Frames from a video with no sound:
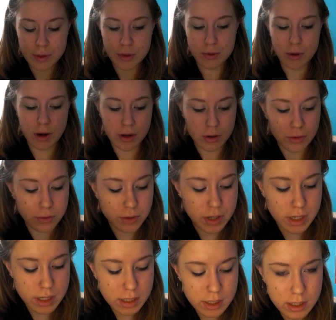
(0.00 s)
to our
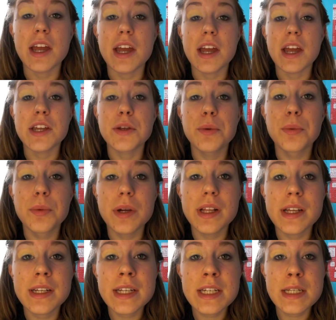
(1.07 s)
crease. Okay, and you
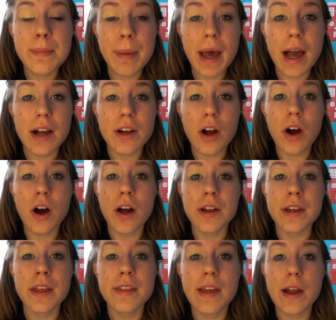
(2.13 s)
really need to pack
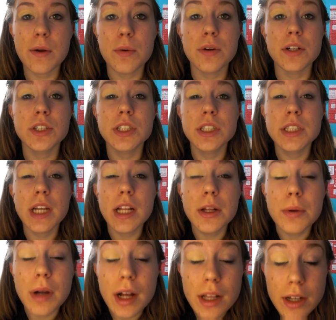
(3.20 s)
on that orangish
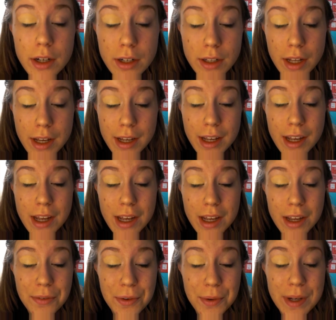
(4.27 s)
yellow color. Like,
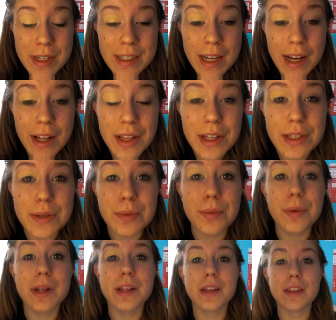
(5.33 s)
if you can tell, it's
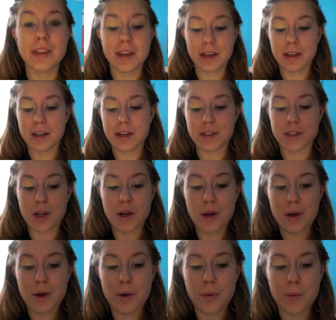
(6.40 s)
really thick because
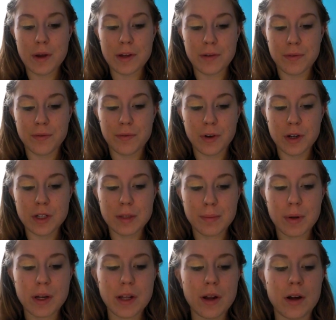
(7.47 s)
when you first
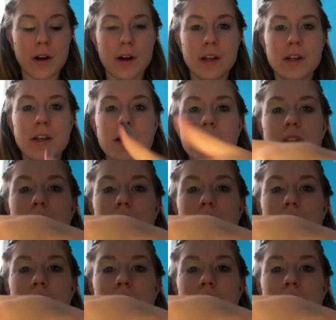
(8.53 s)
put it on,